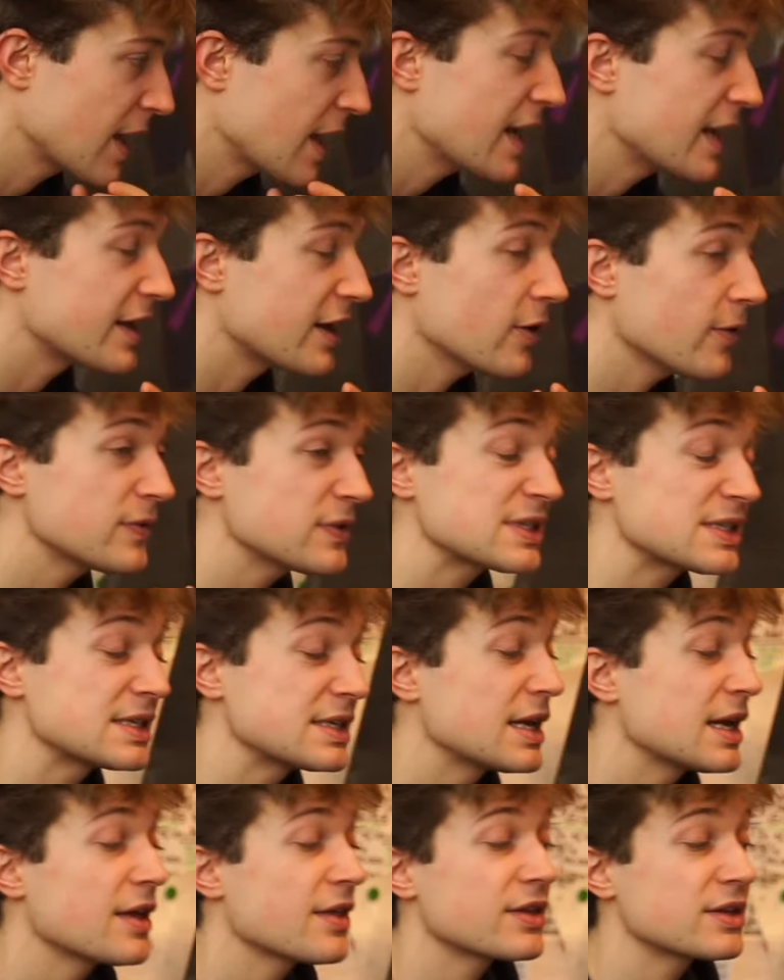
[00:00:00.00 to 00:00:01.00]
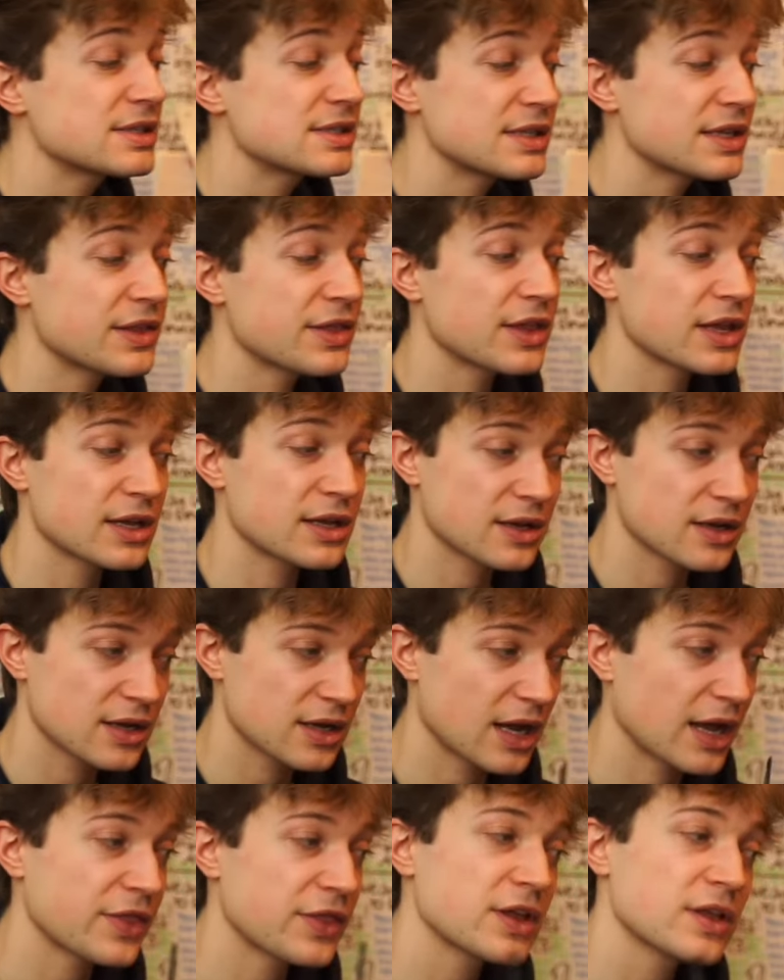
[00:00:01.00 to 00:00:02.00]
Yeah, obviously this is the thing.
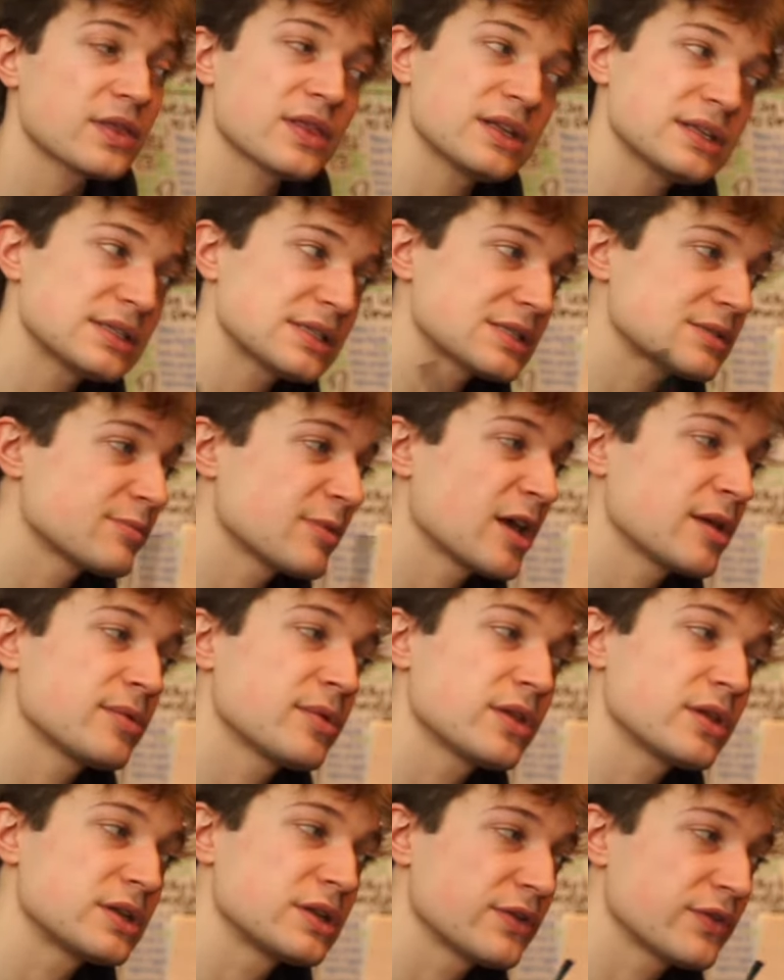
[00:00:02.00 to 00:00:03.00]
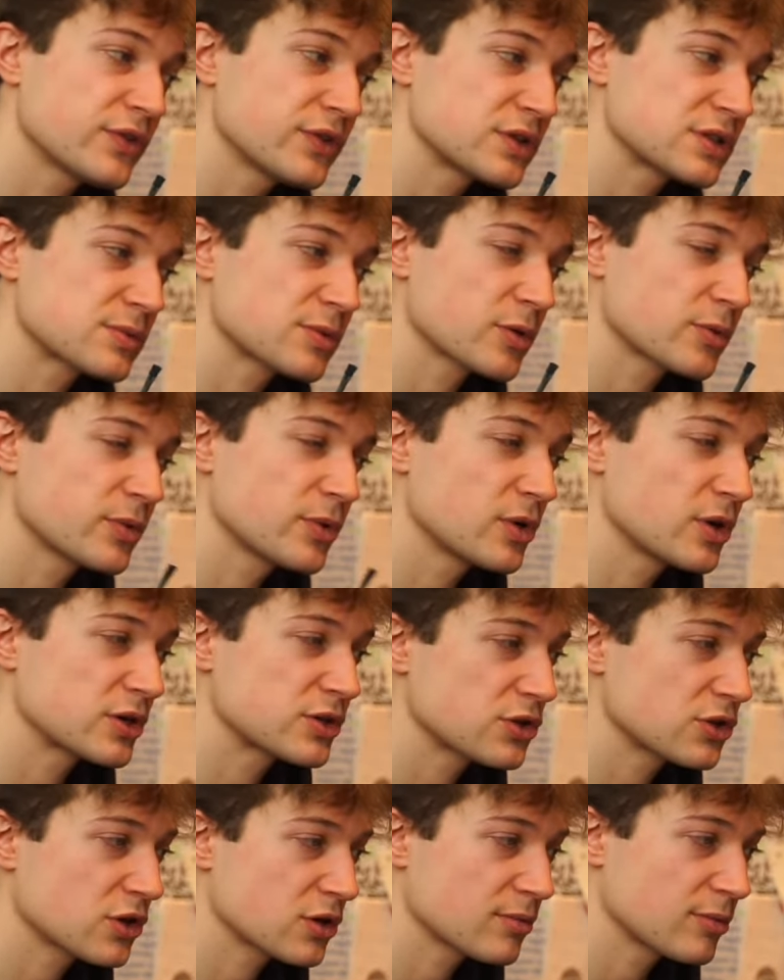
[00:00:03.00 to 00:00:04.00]
I think this is maybe the difference what we were
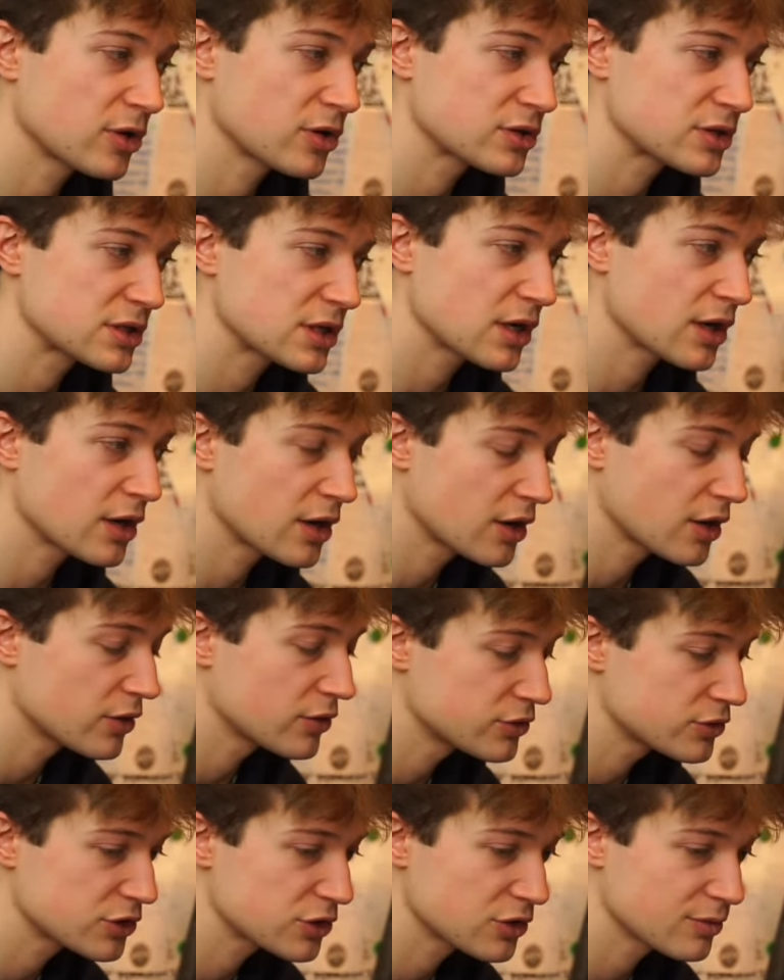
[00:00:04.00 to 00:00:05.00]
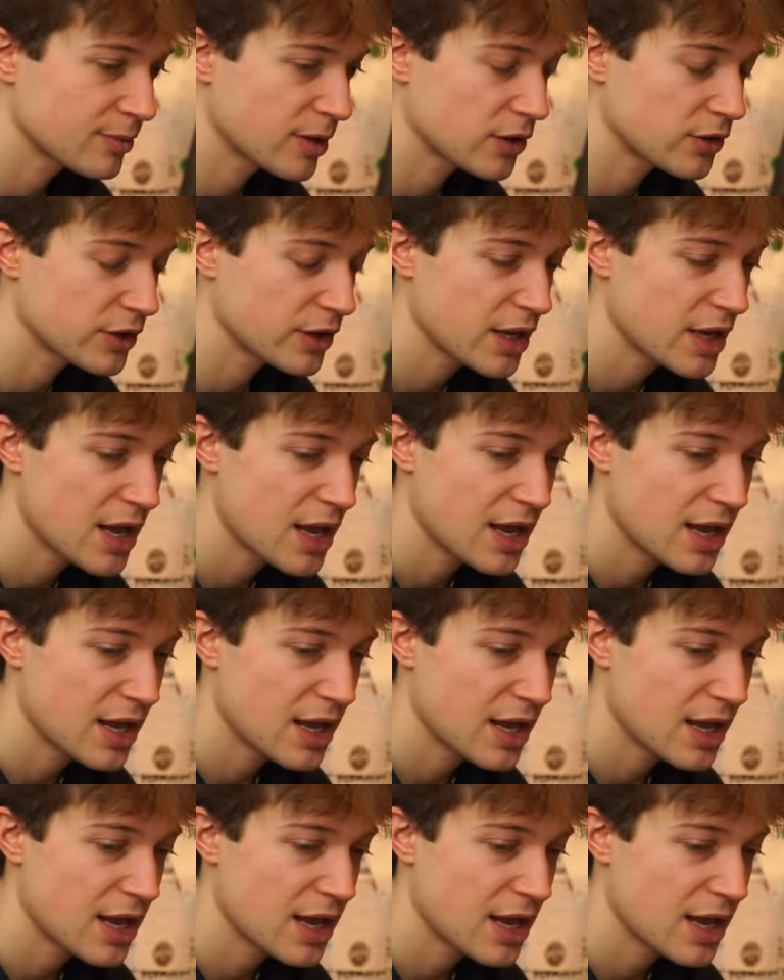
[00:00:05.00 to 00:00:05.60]
talking about, Rich Kumari.